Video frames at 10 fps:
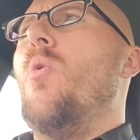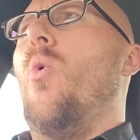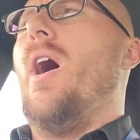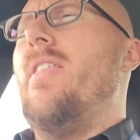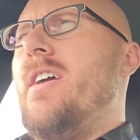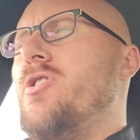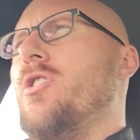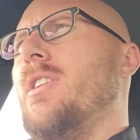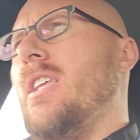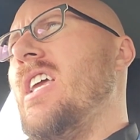why they
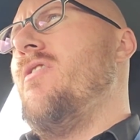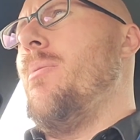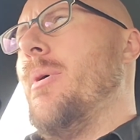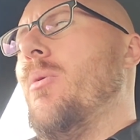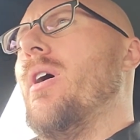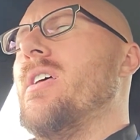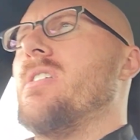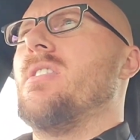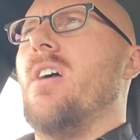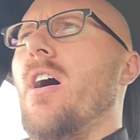should leave him and what
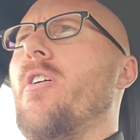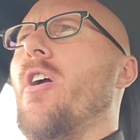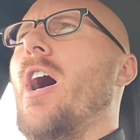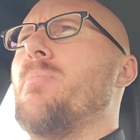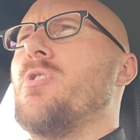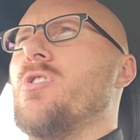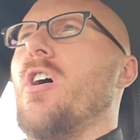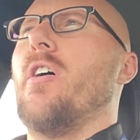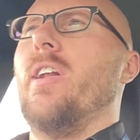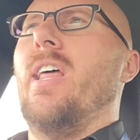the other options
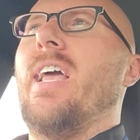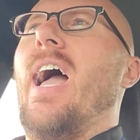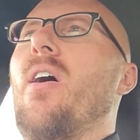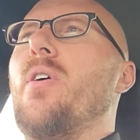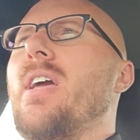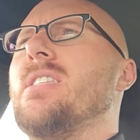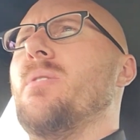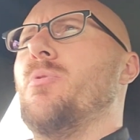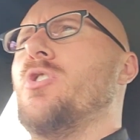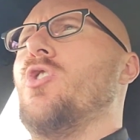are and like how he ends
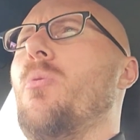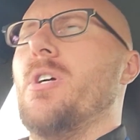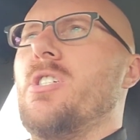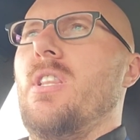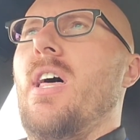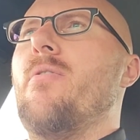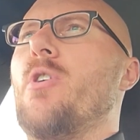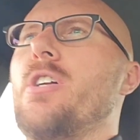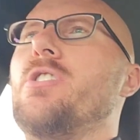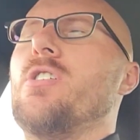up with so much
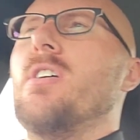leverage.